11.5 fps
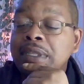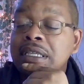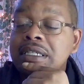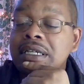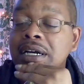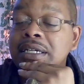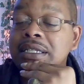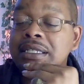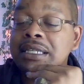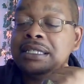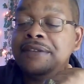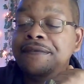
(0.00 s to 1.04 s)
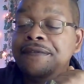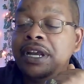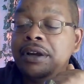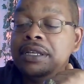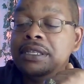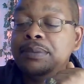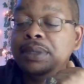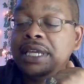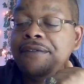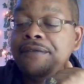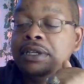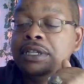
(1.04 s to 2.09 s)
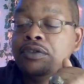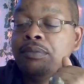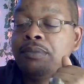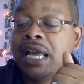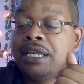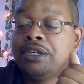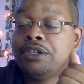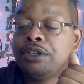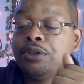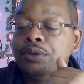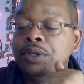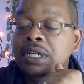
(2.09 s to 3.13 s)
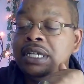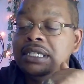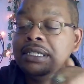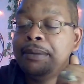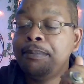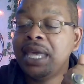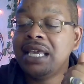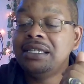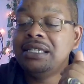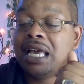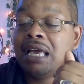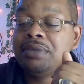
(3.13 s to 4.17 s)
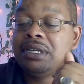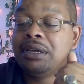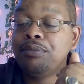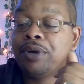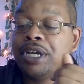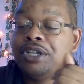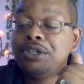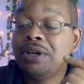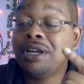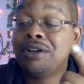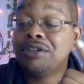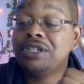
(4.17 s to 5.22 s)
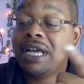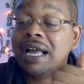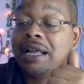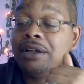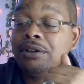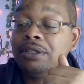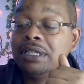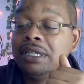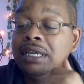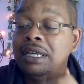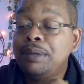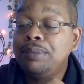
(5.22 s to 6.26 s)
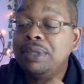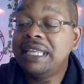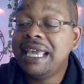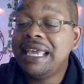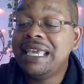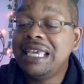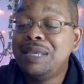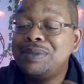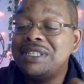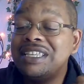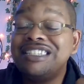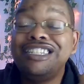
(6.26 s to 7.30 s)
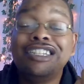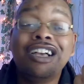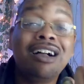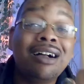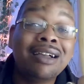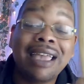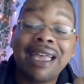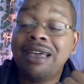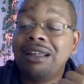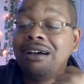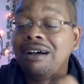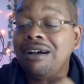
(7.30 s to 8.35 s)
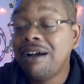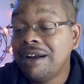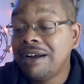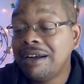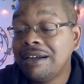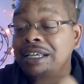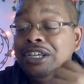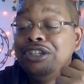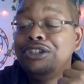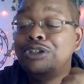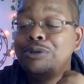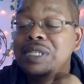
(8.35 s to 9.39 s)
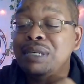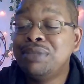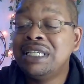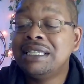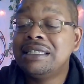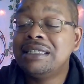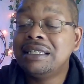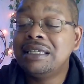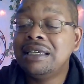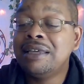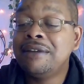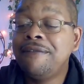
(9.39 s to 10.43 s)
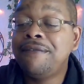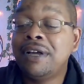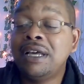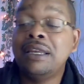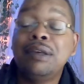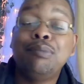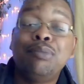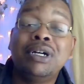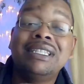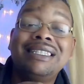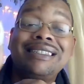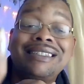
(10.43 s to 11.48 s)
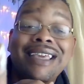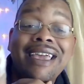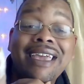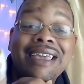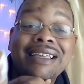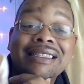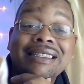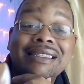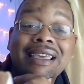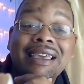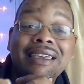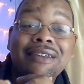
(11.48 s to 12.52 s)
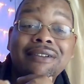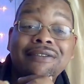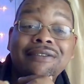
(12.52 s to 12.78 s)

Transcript: this card, it says the fairies of playfulness remind you to make time to embrace your inner child. Playing keeps us young at heart. Do something silly and fun, but stay safe.